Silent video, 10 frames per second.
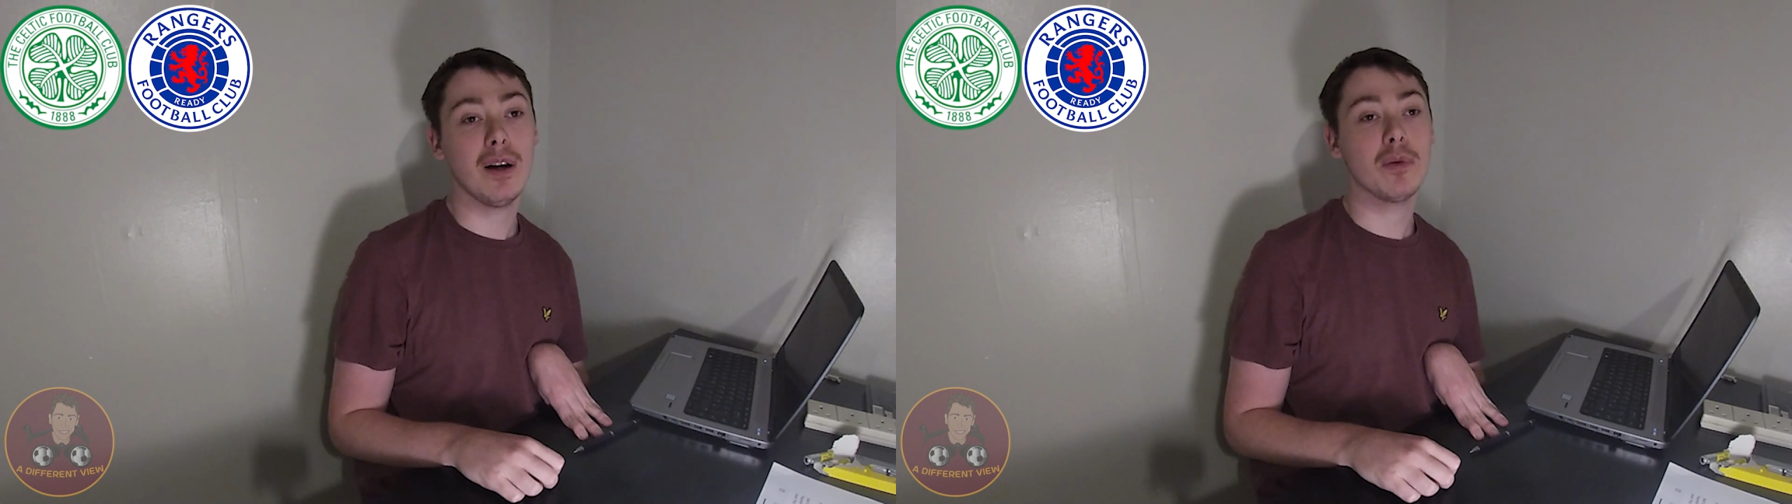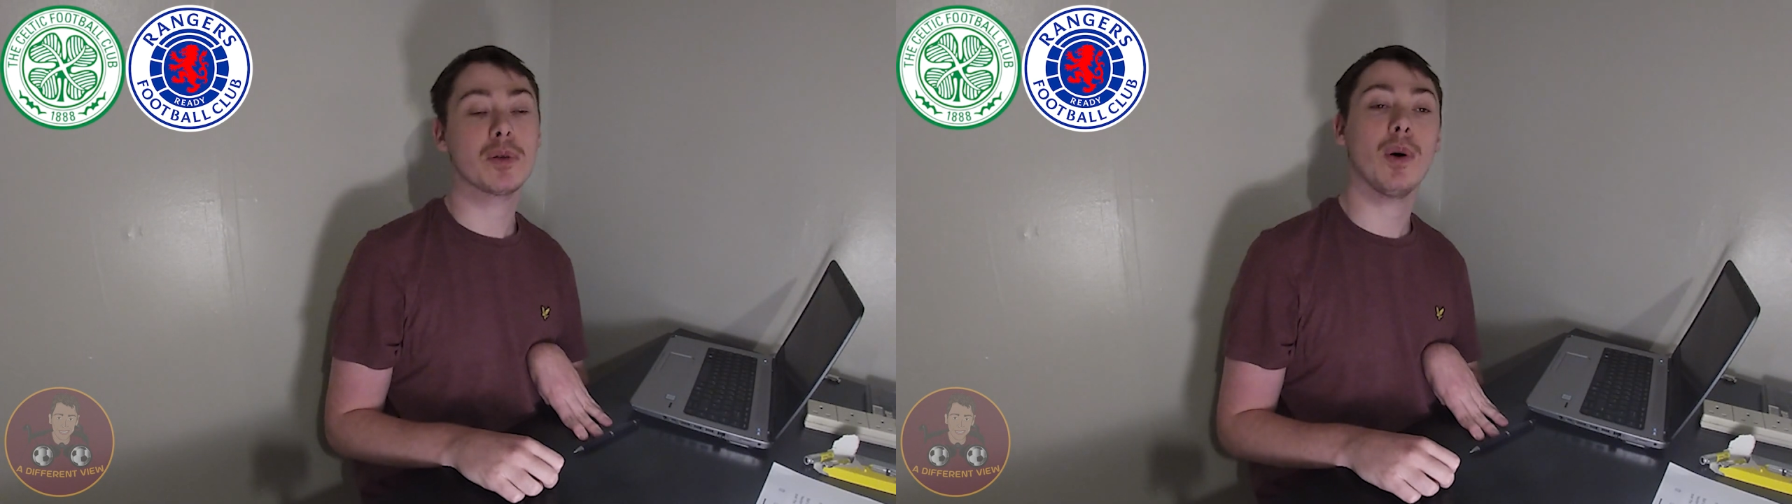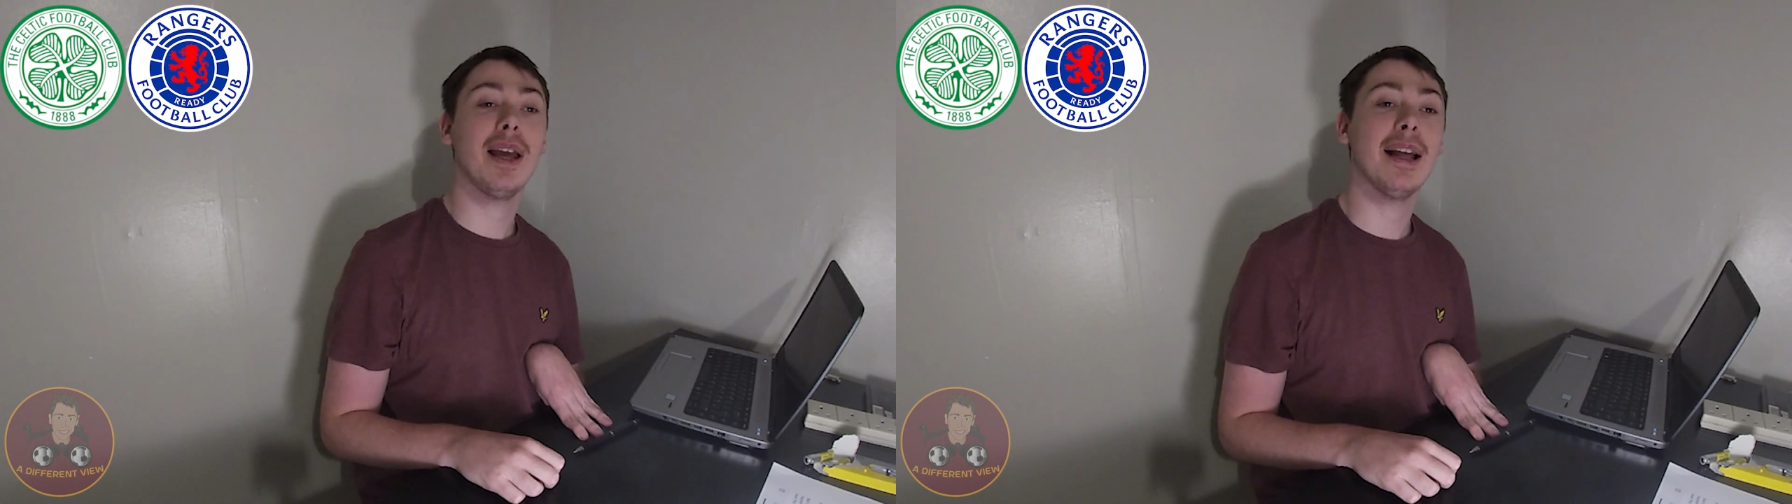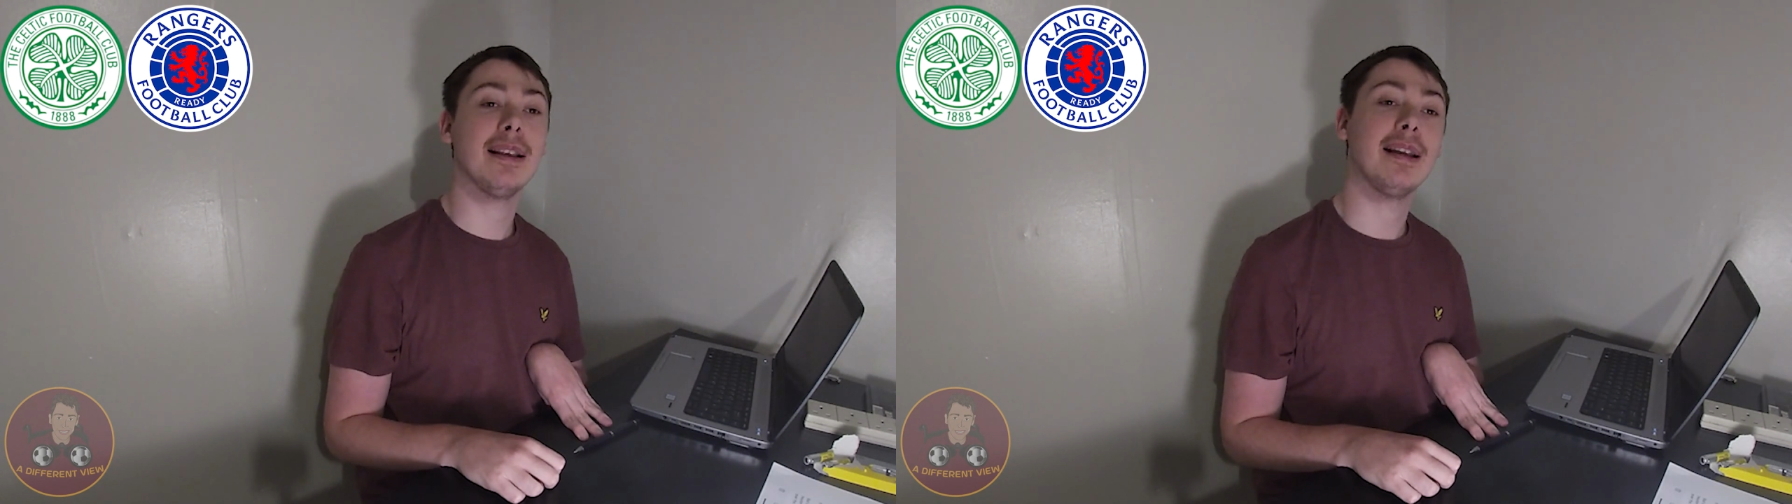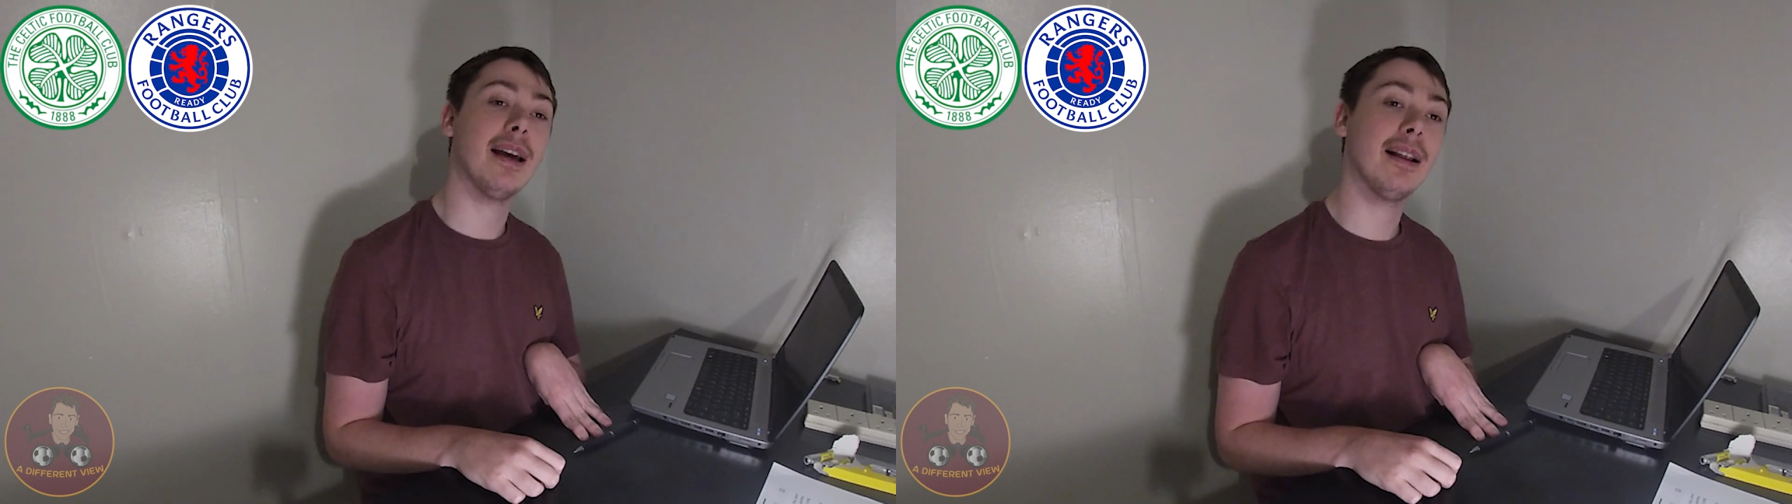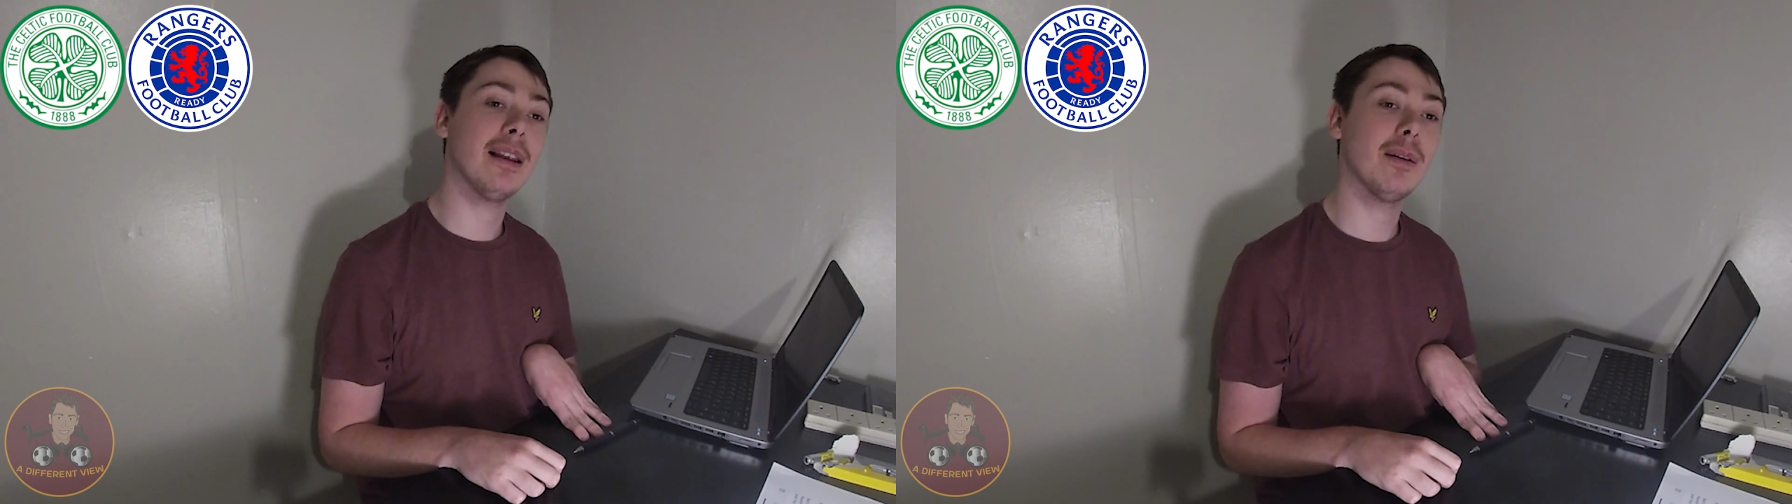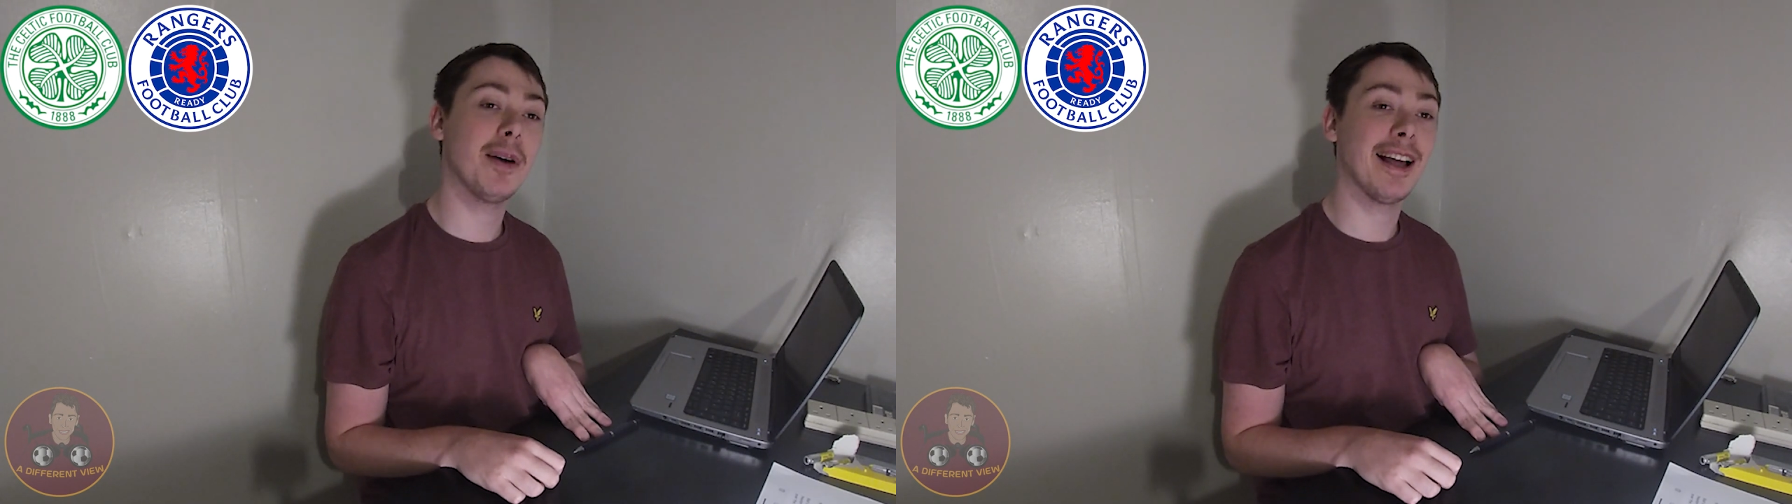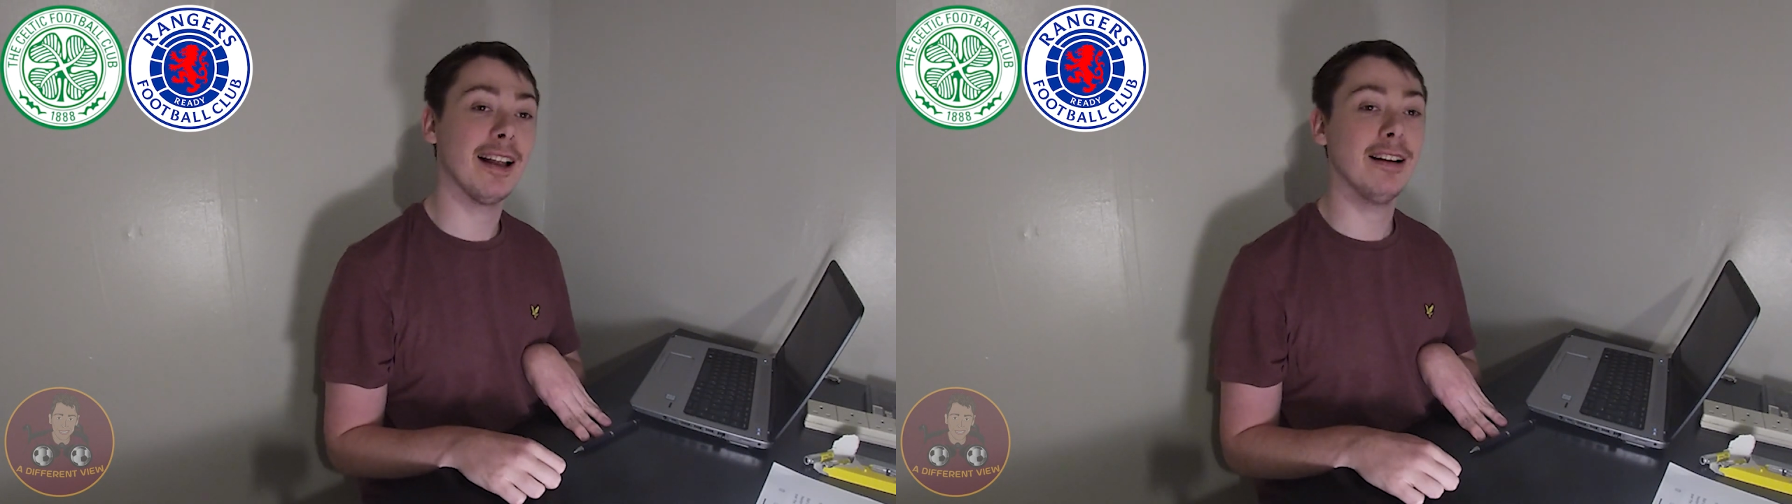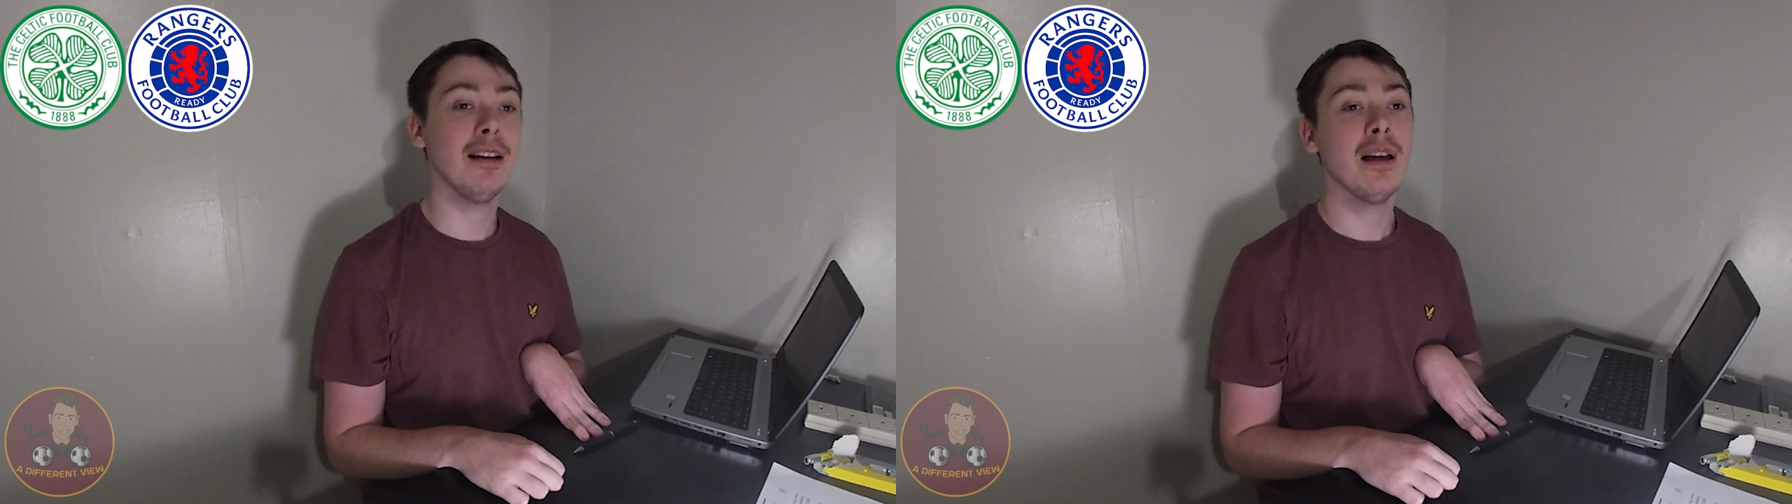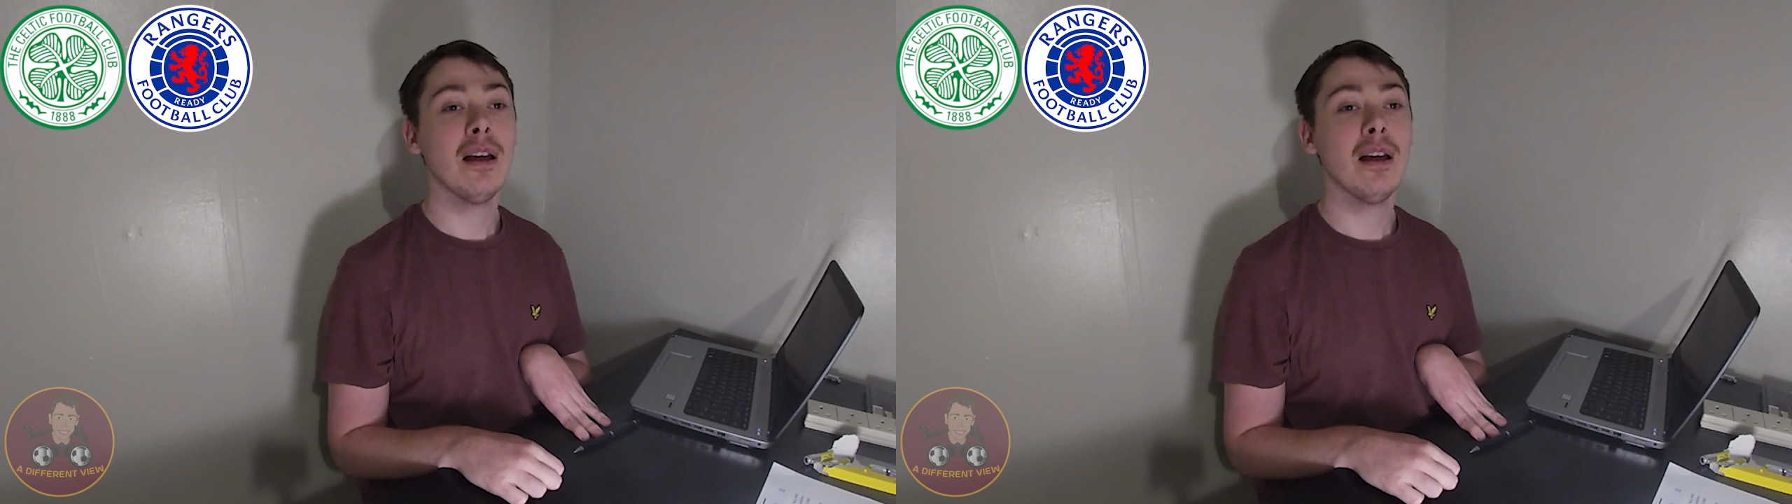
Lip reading: It was quite end to end at the beginning.